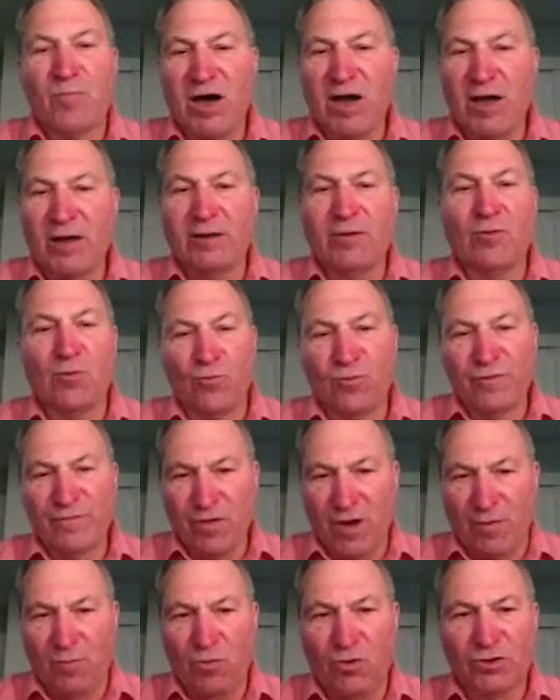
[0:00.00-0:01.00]
but
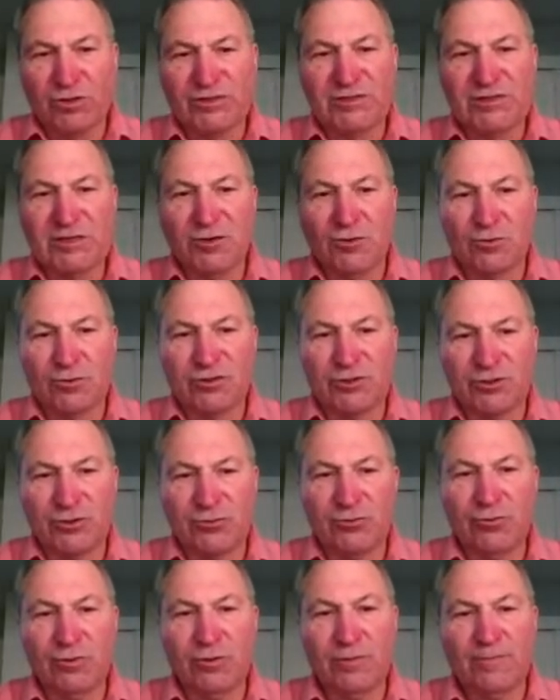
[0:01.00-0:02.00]
we've got more
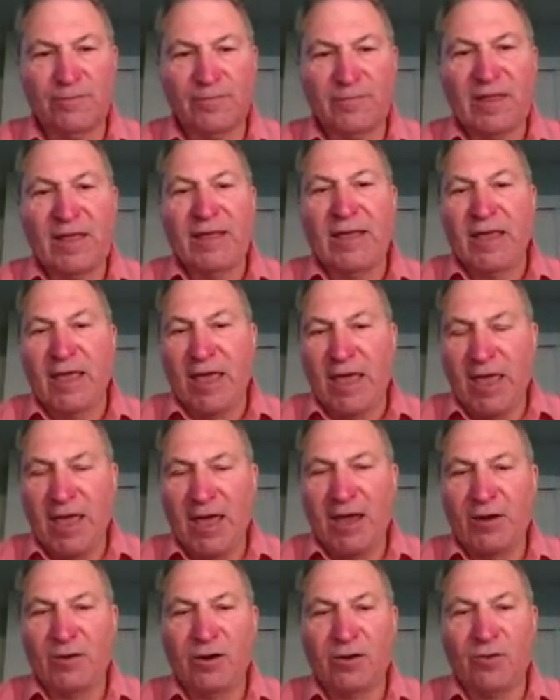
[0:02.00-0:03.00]
CO2
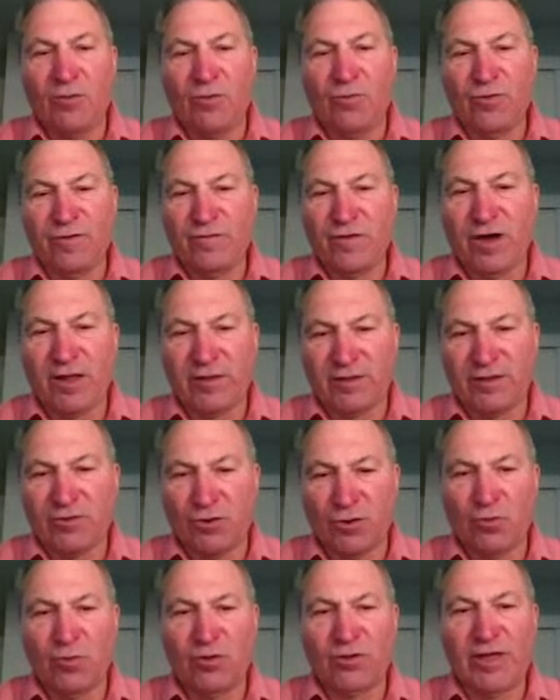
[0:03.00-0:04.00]
and we've got the
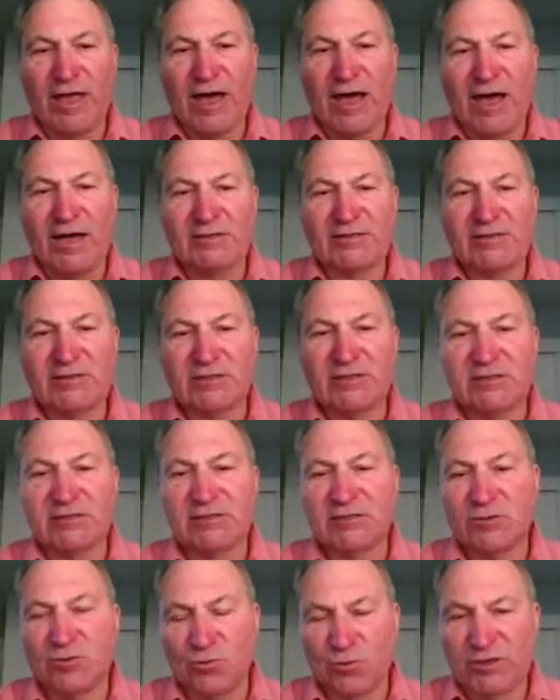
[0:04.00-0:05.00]
noble
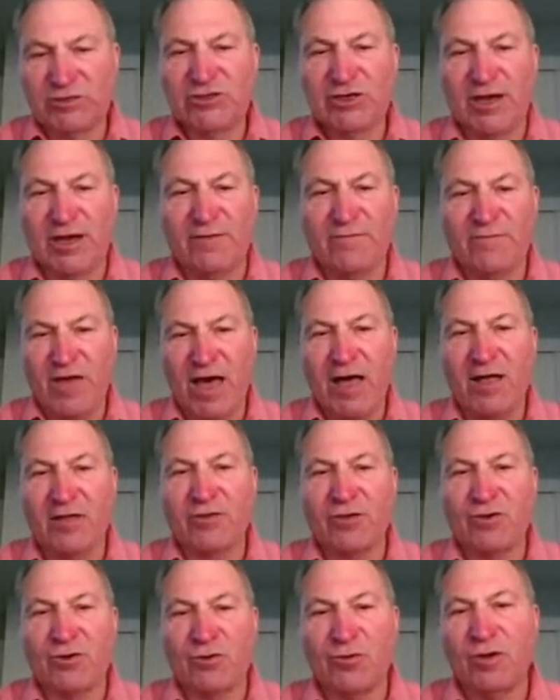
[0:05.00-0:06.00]
gases, which have
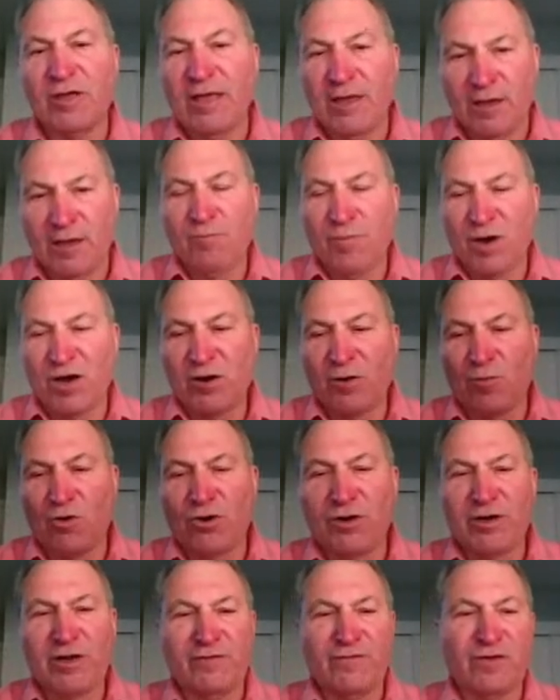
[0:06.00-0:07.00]
value, but are
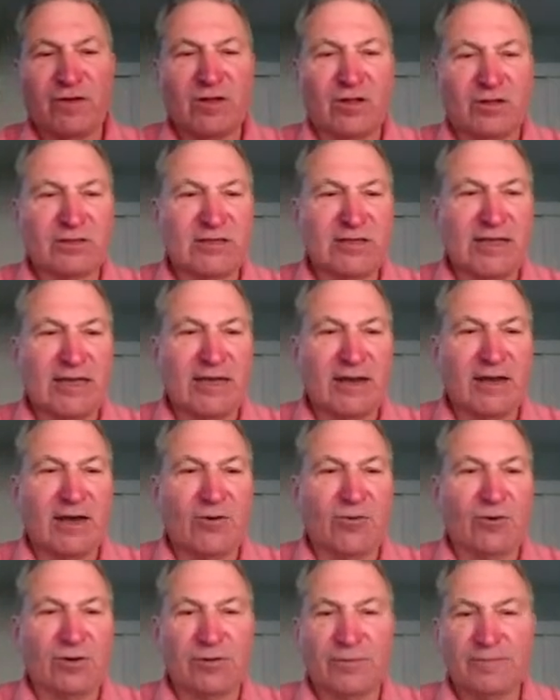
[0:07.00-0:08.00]
more difficult to get
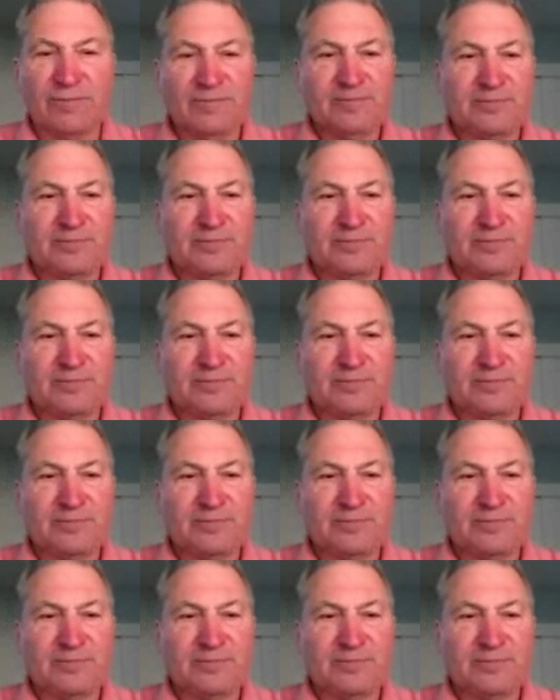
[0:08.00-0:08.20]
out.